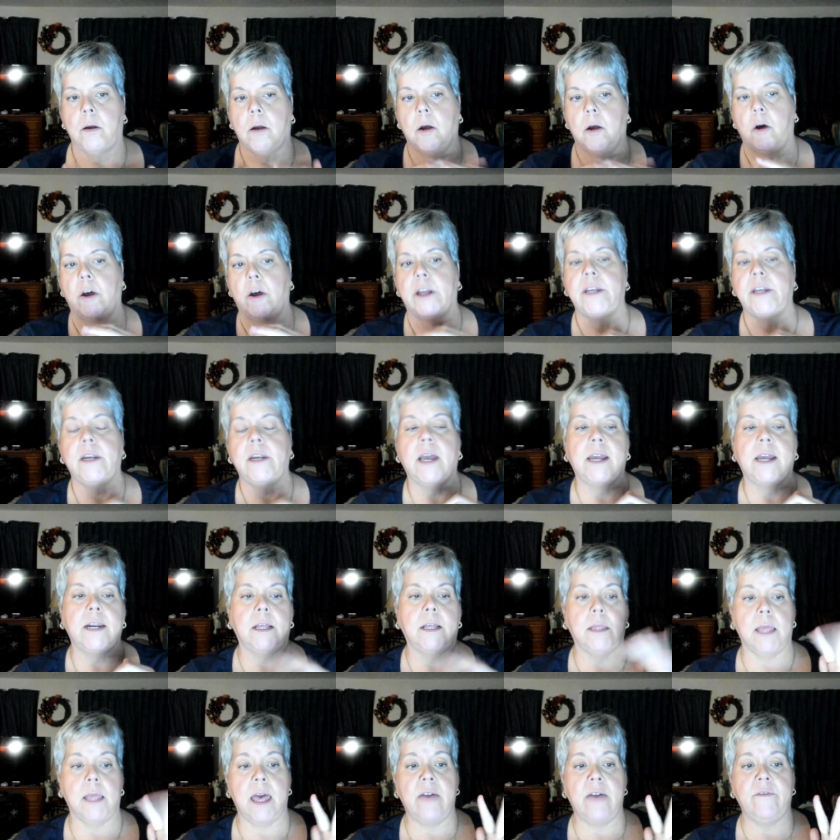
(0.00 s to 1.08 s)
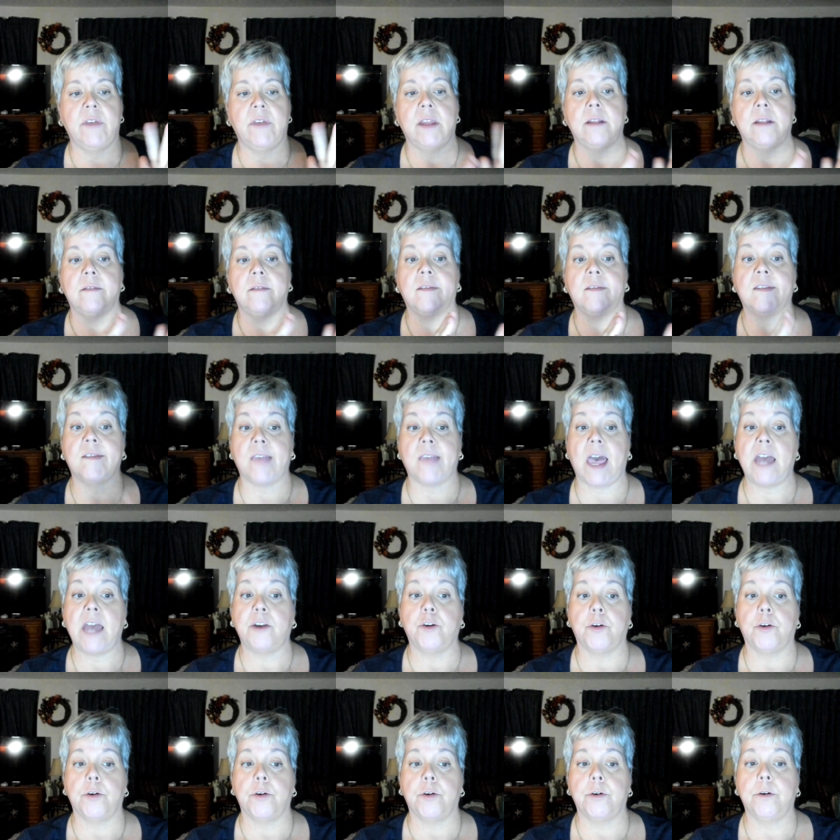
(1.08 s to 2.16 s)
On 9 11,
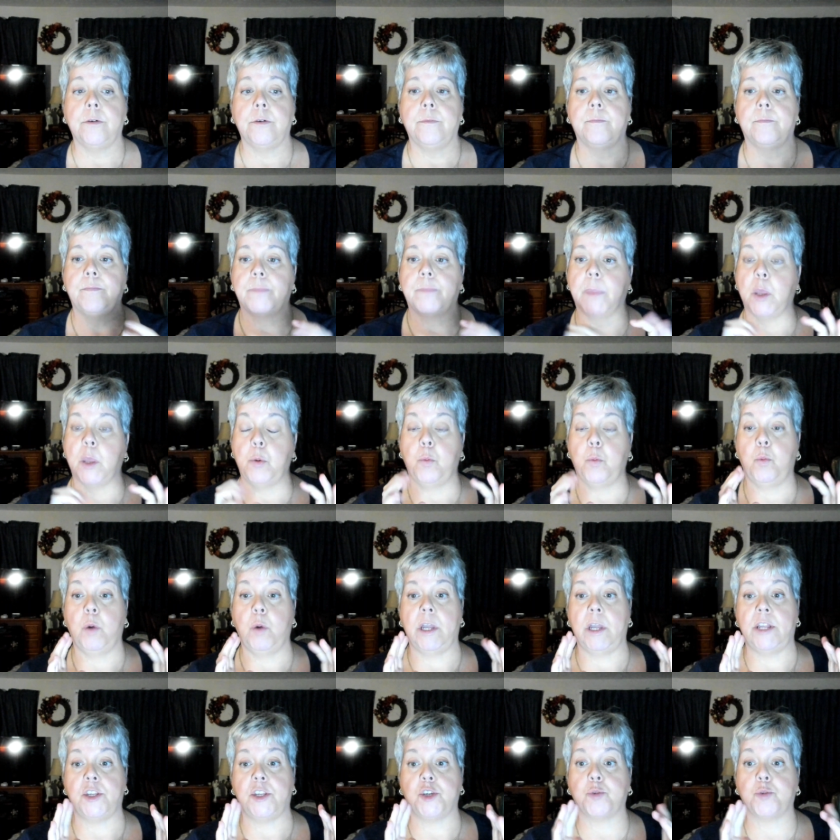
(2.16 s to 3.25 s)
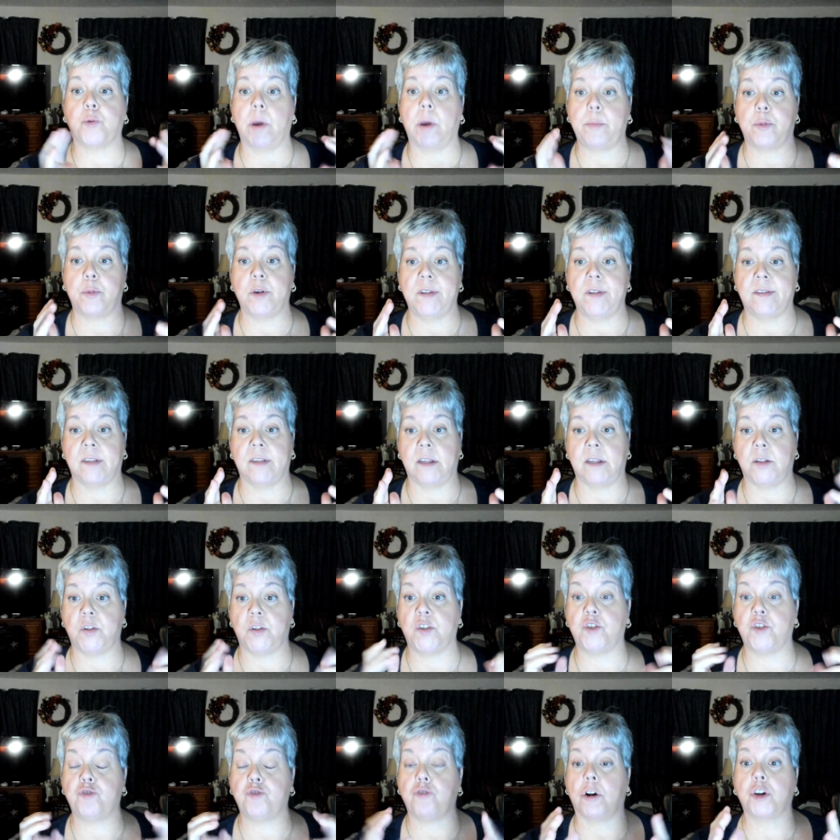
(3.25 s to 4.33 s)
Saturn which represents
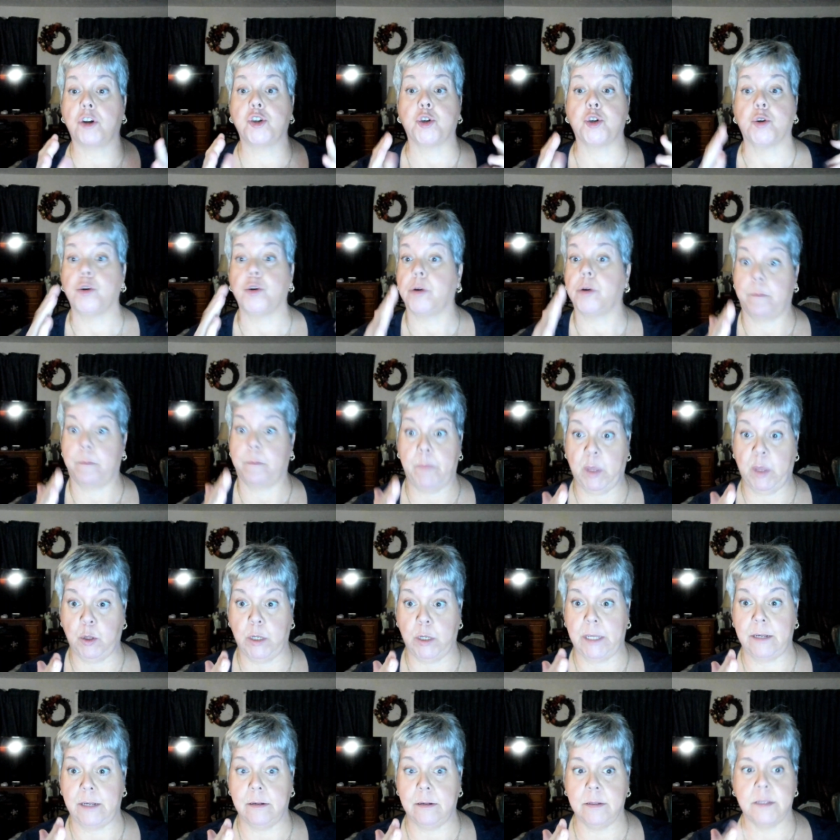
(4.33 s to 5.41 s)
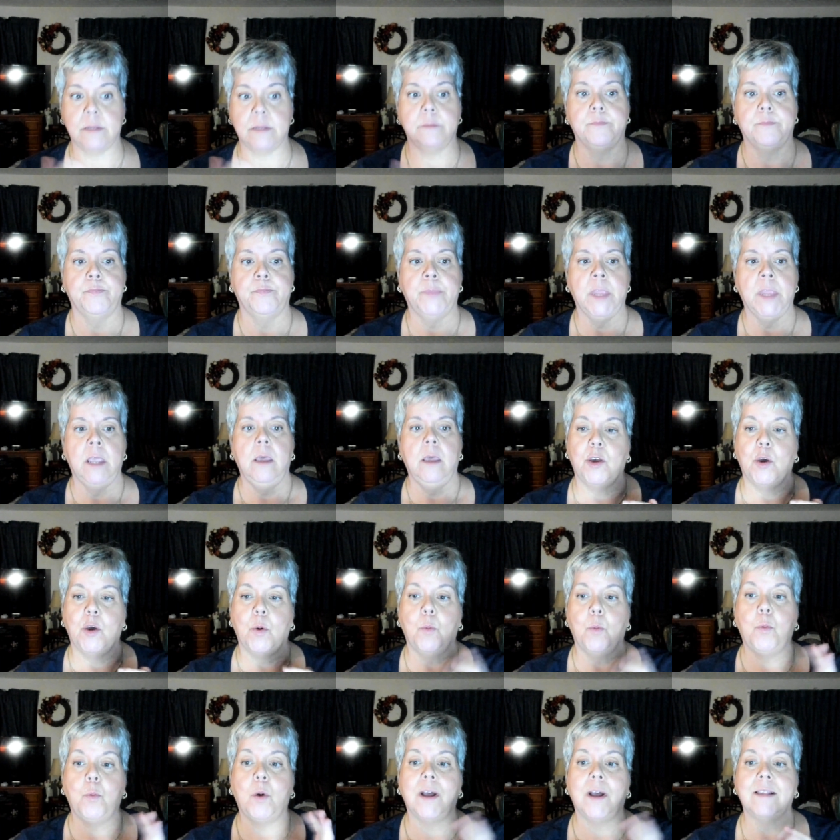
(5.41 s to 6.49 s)
structure buildings,
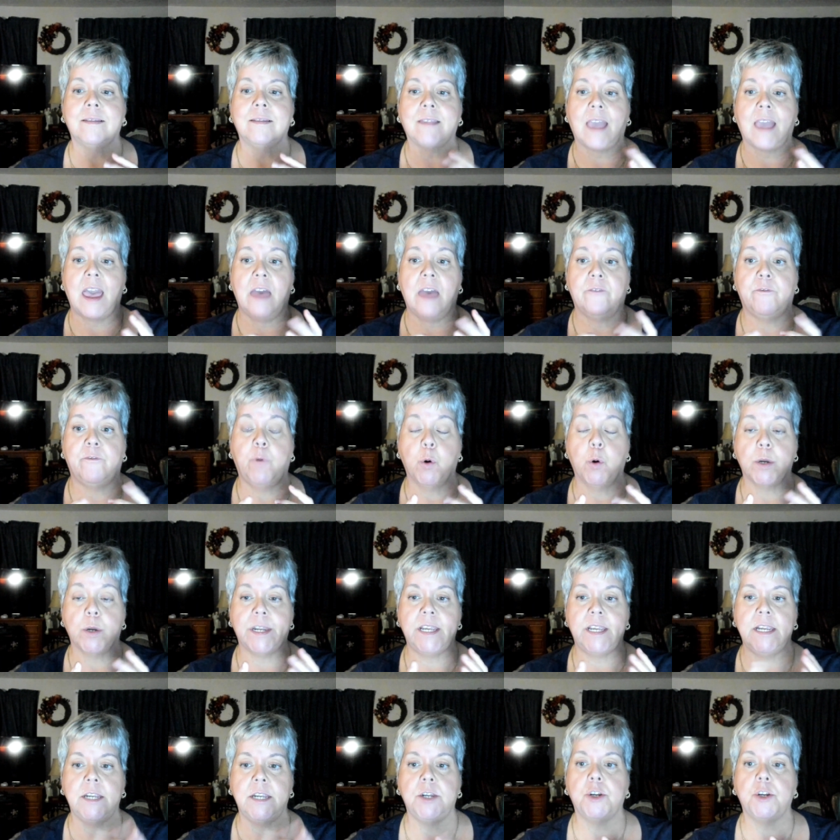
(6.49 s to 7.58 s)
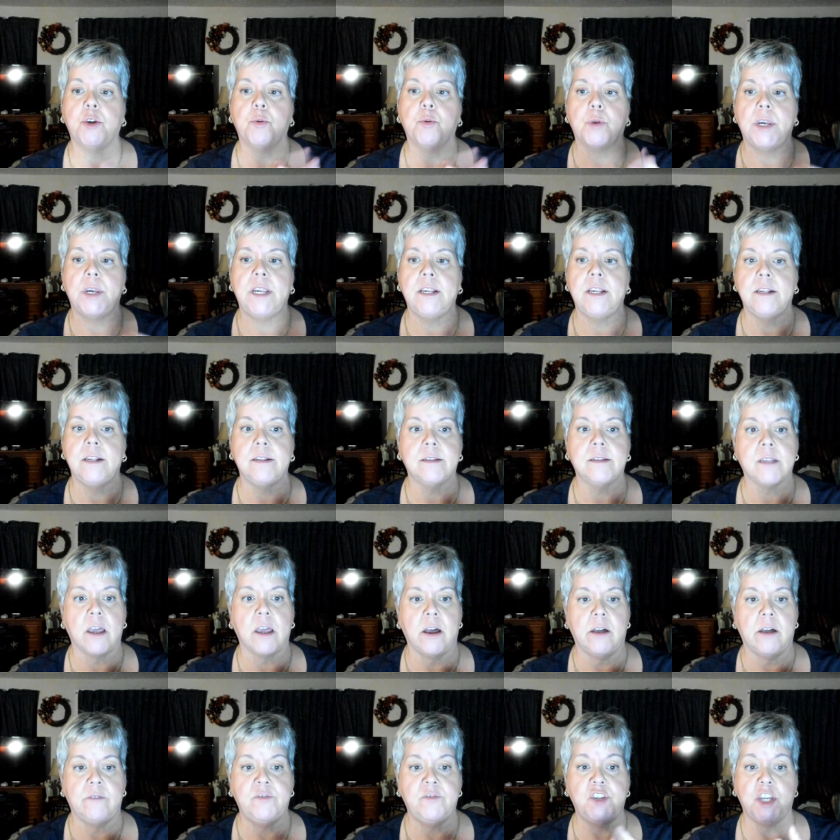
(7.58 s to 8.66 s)
was at 14 degrees
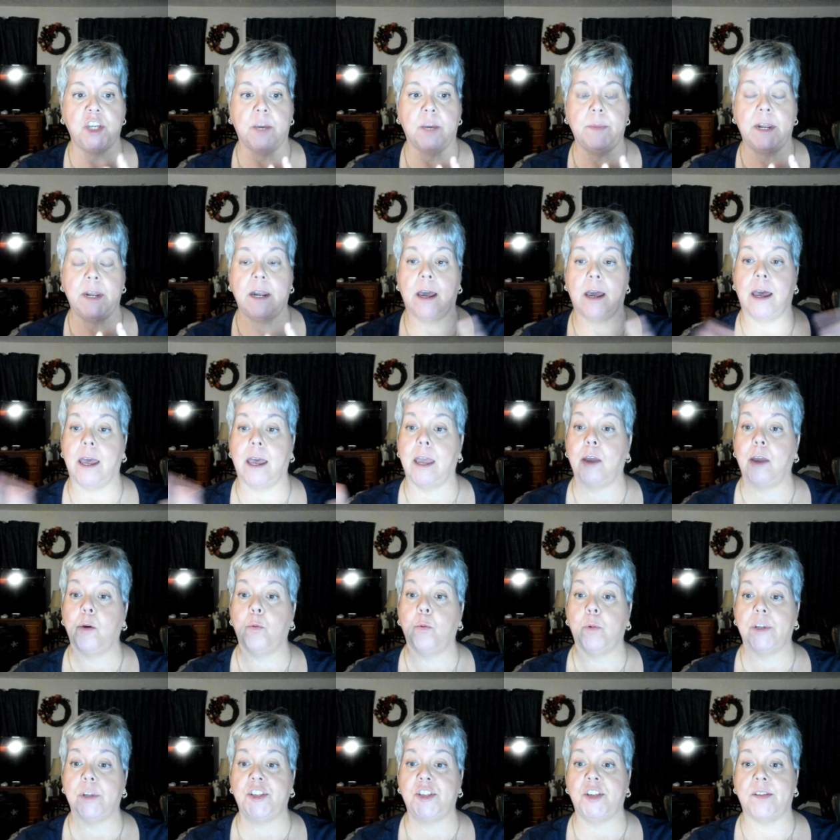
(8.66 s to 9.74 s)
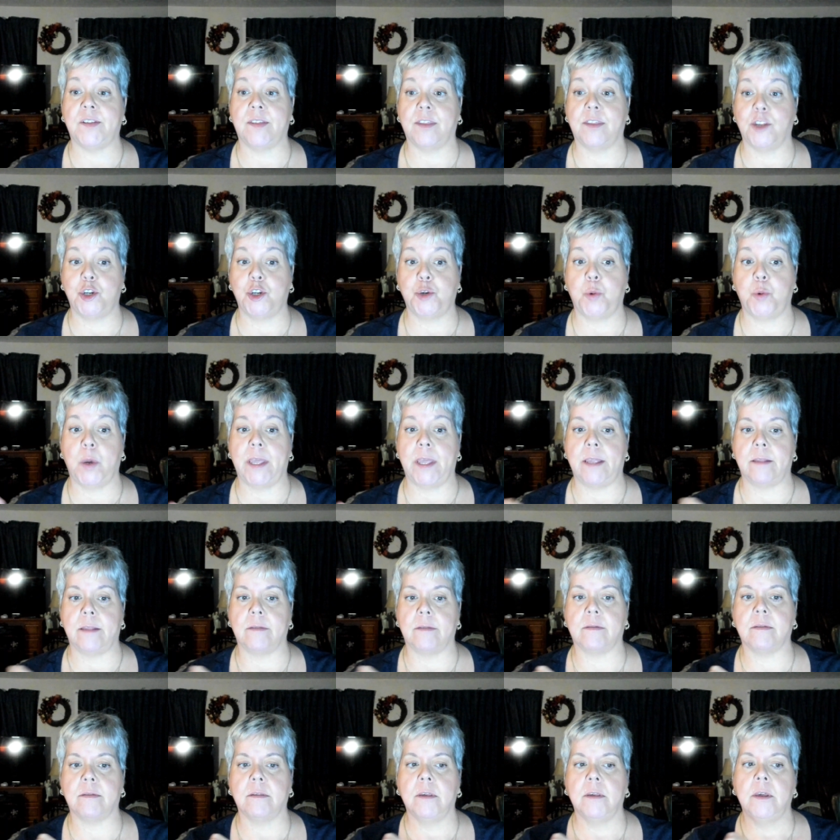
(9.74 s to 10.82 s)
of Gemini, which is the
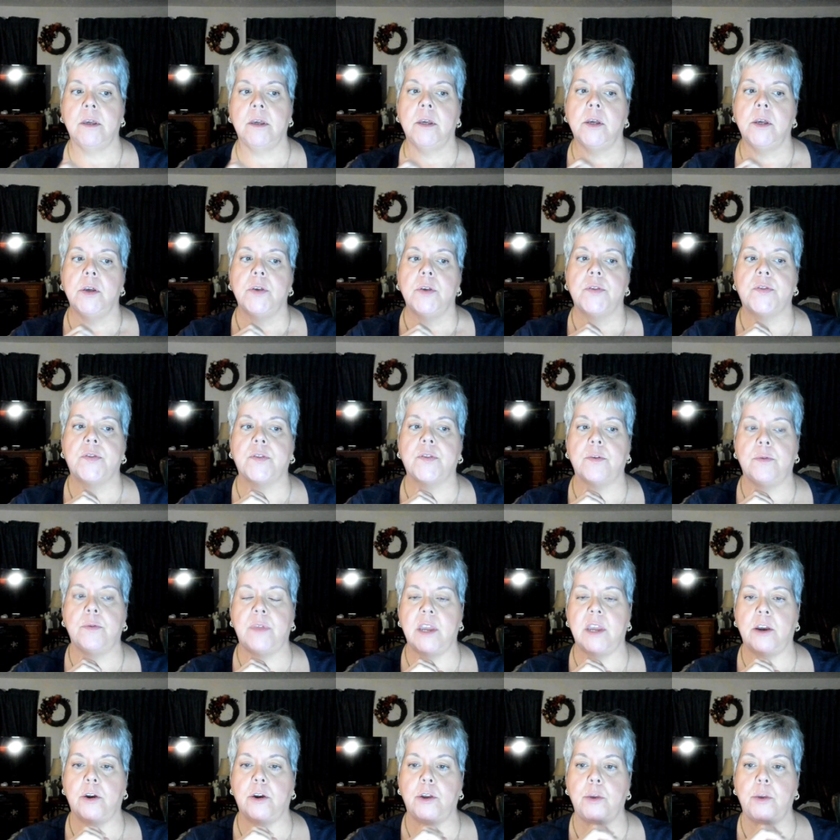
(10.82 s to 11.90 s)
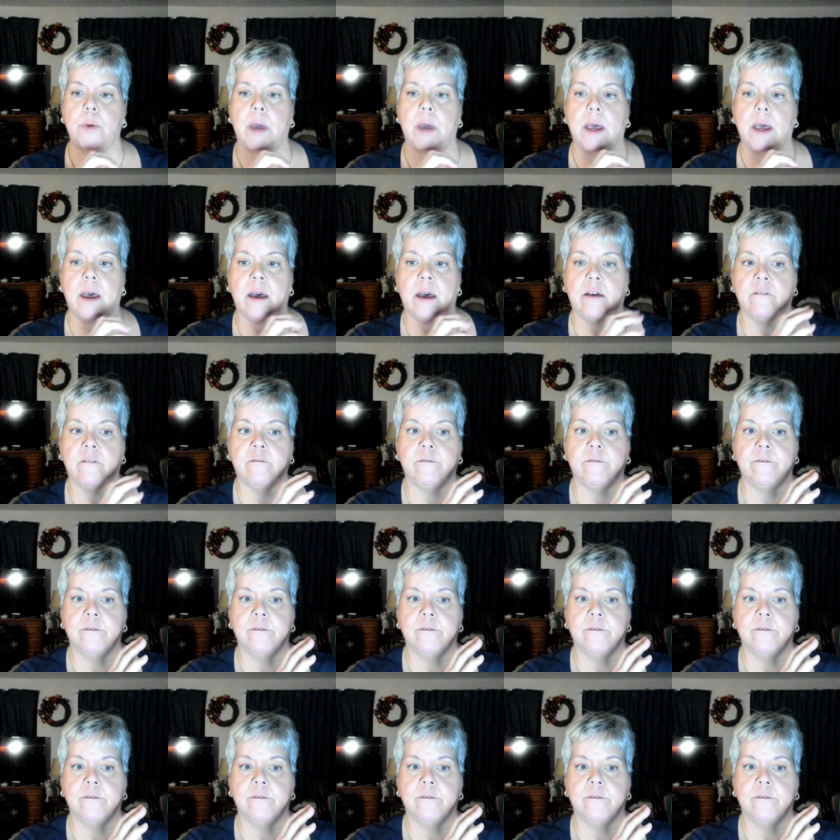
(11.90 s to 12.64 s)
twins. So there you have